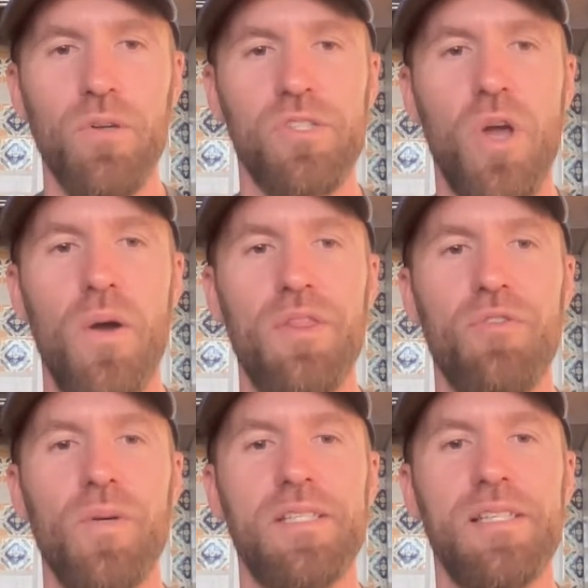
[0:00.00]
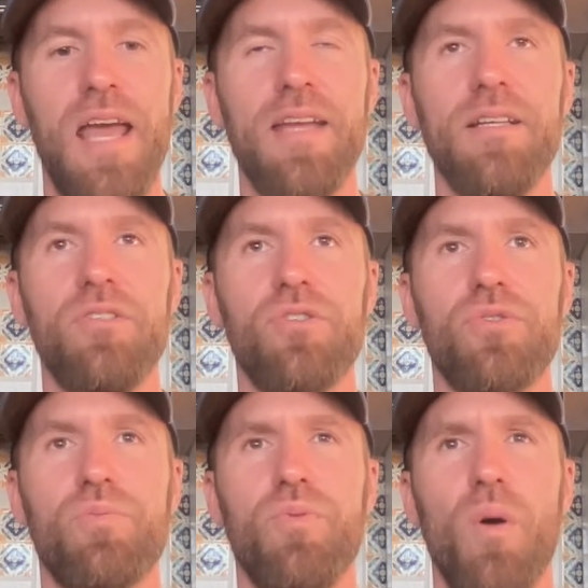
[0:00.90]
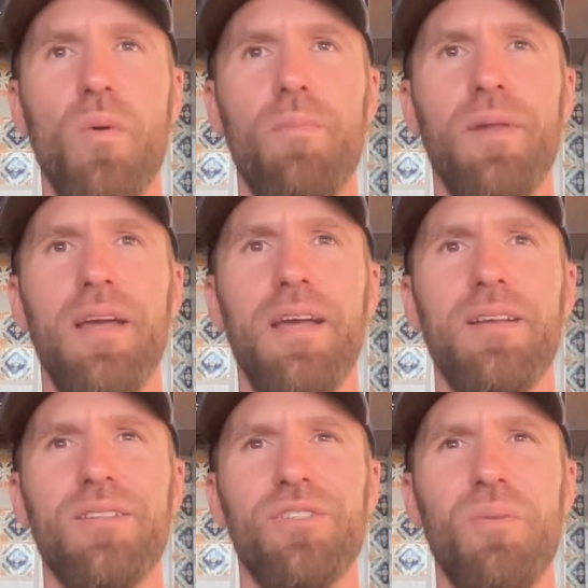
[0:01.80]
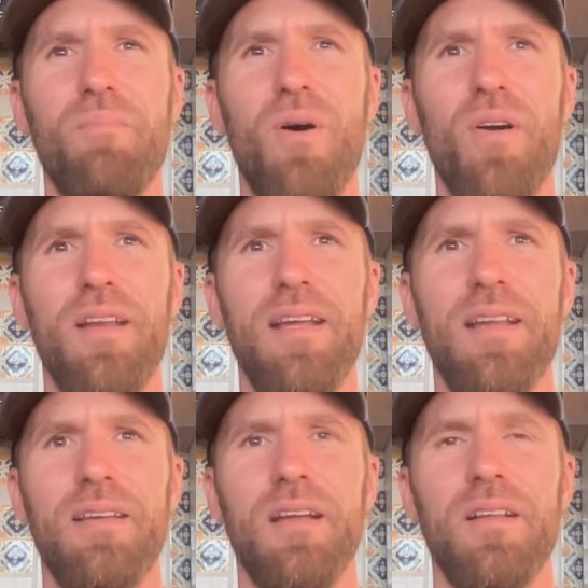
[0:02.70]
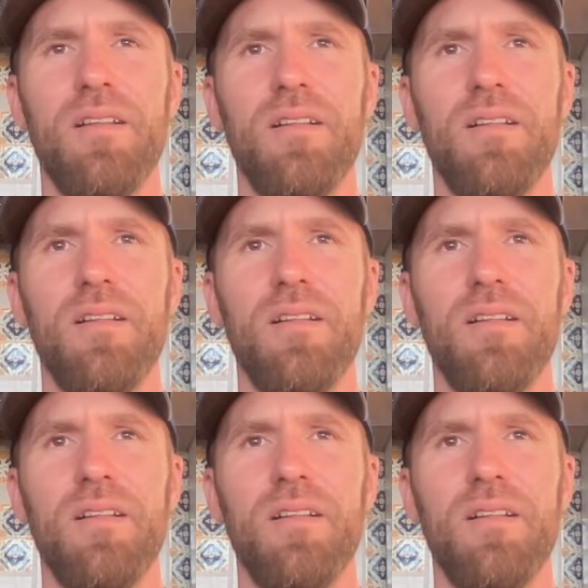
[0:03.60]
going through a stage probably at some point in